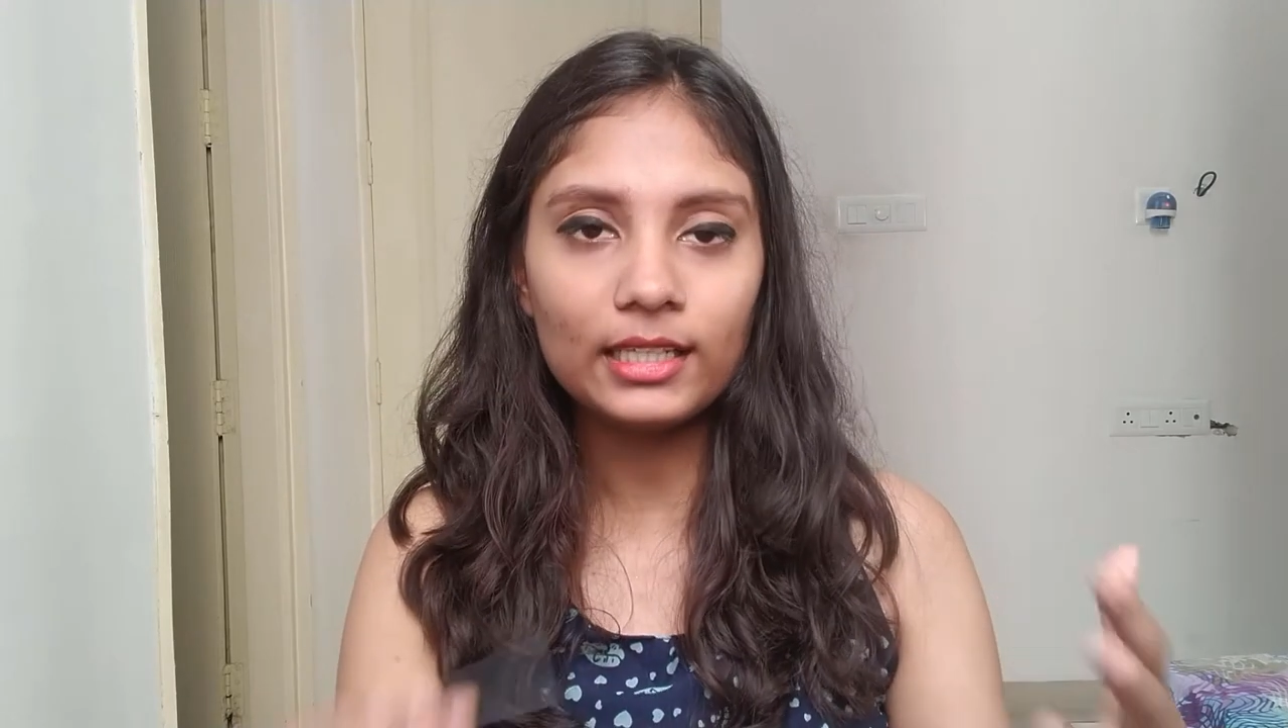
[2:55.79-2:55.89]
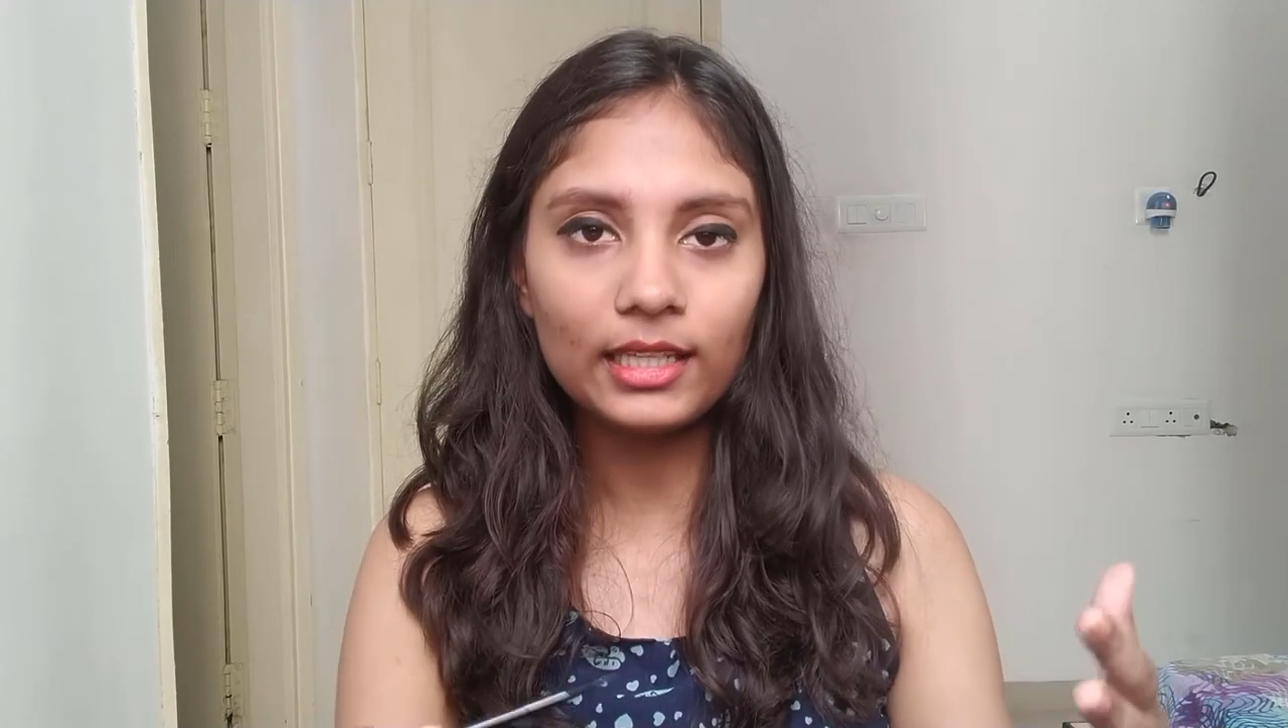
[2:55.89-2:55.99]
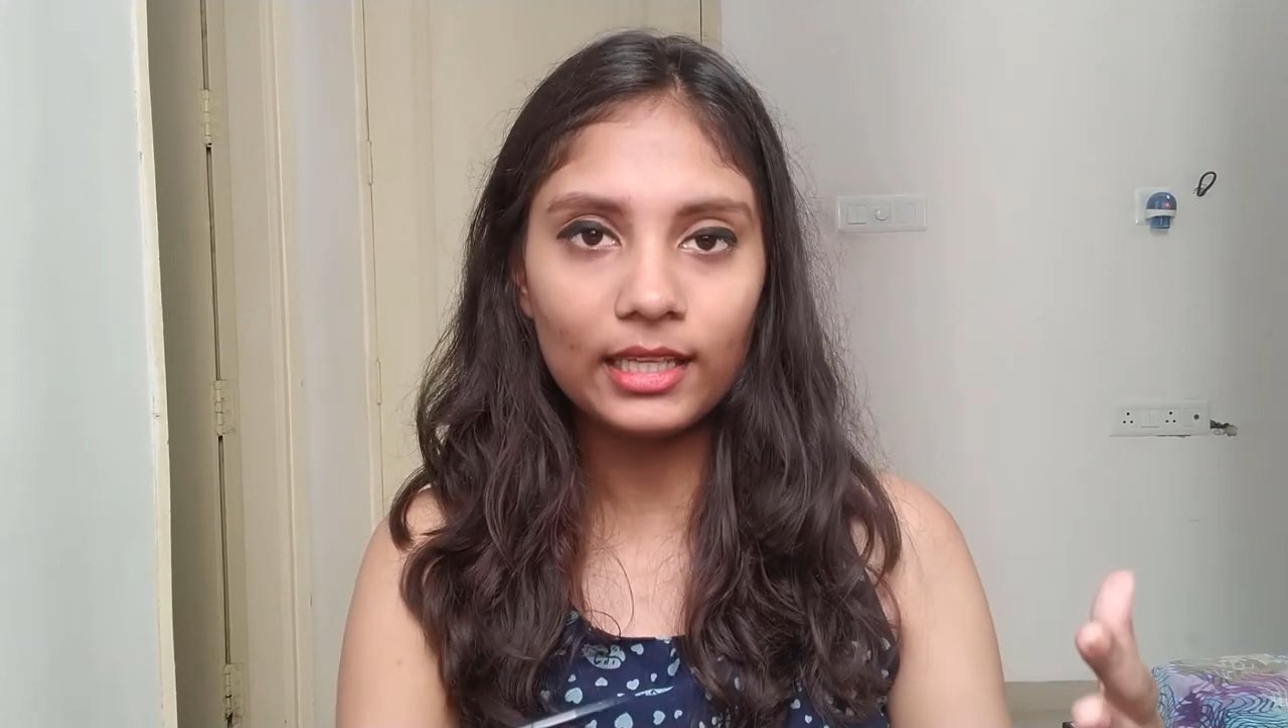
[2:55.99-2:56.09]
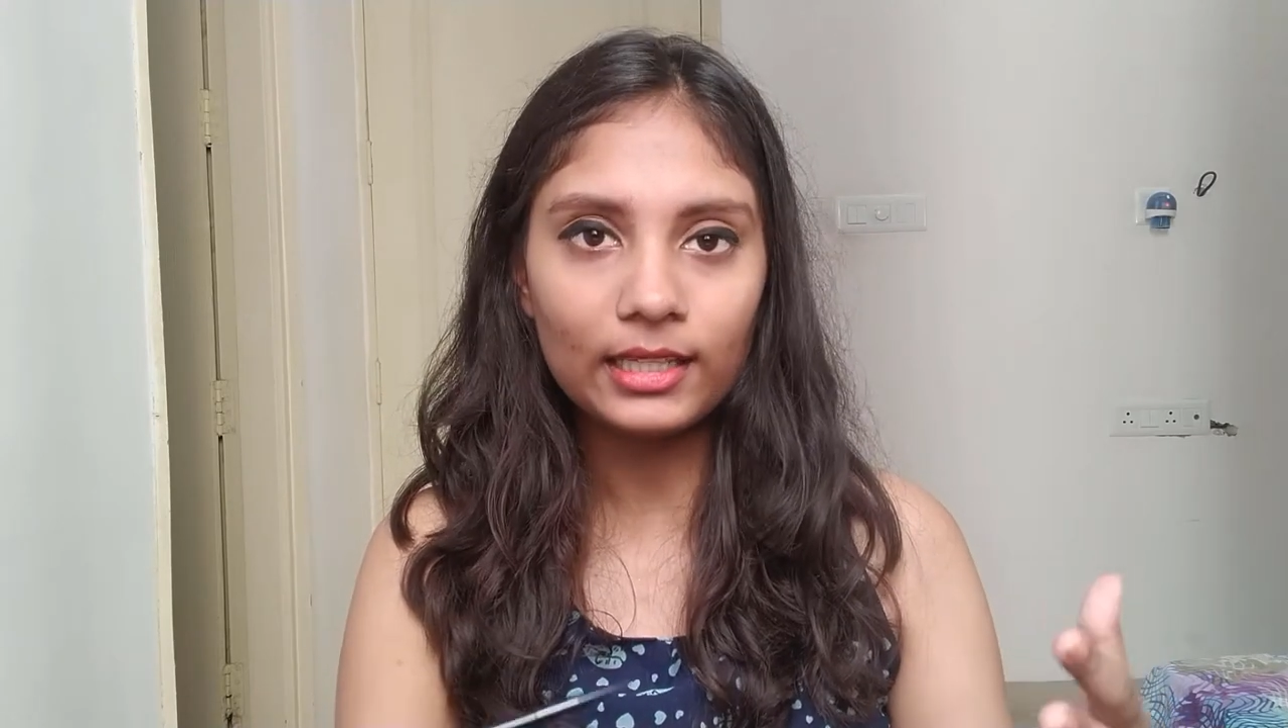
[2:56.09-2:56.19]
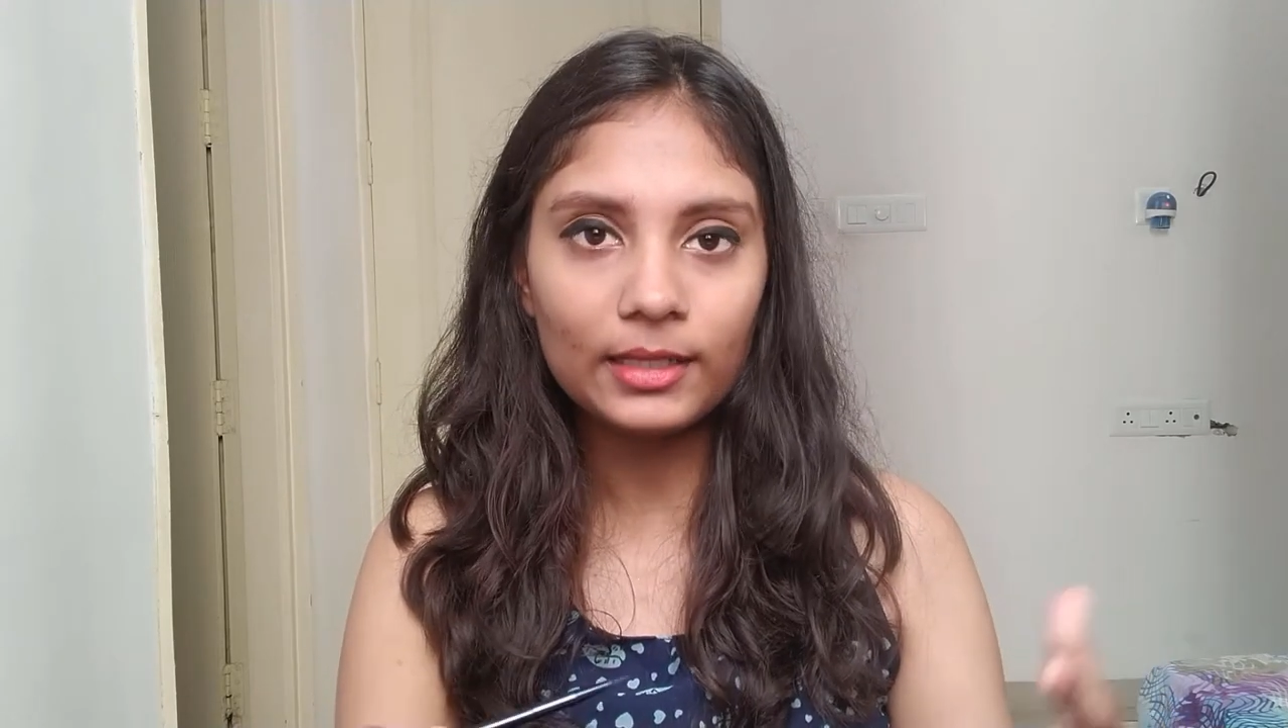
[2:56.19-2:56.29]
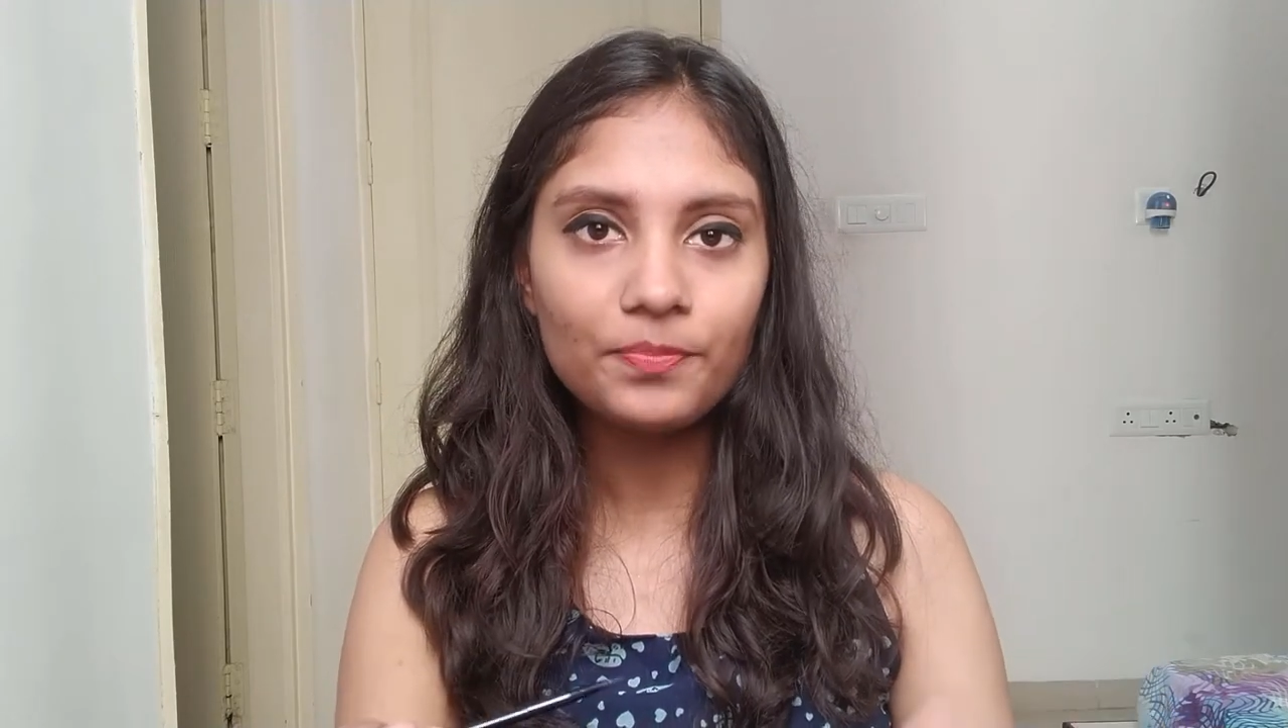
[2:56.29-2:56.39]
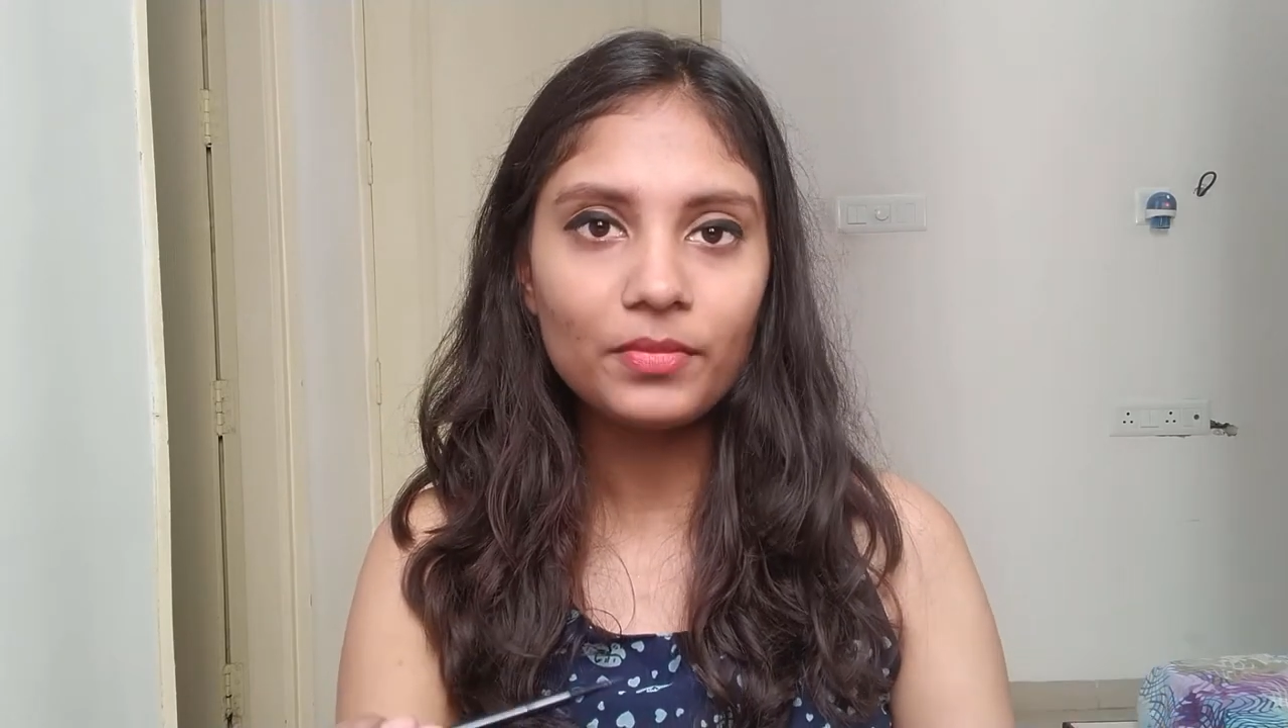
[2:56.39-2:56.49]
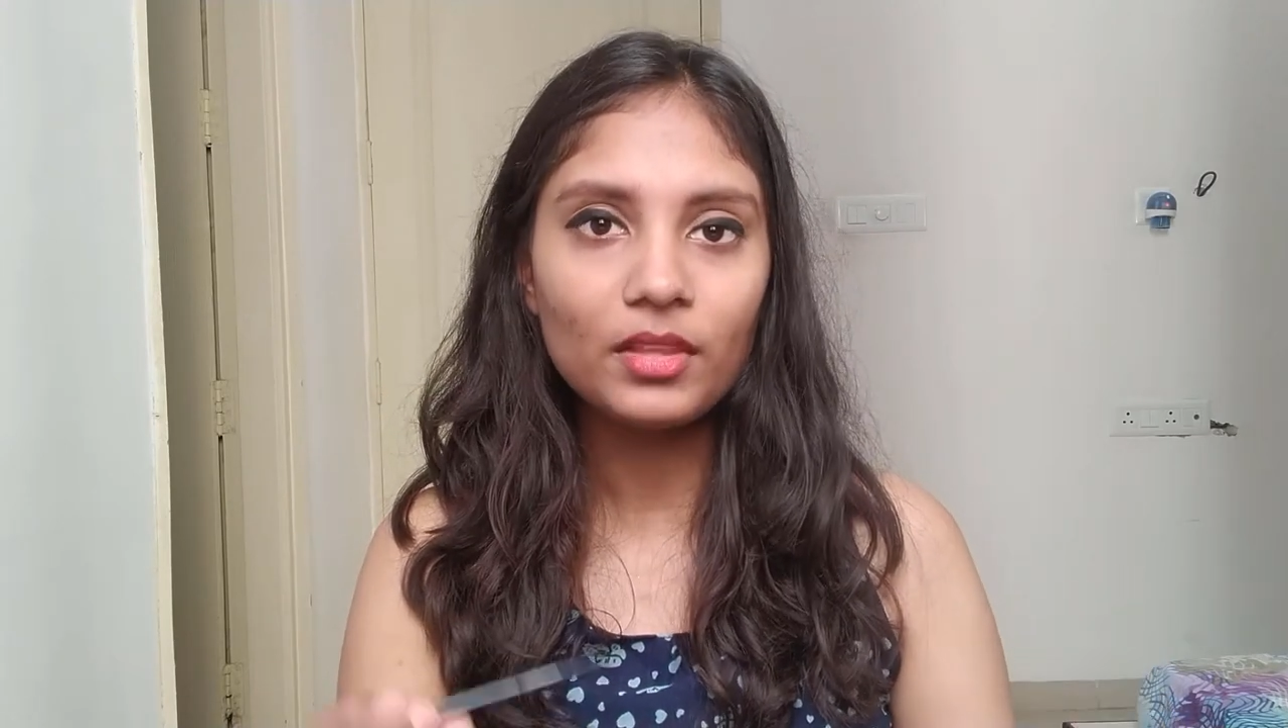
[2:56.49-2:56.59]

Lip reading: and again.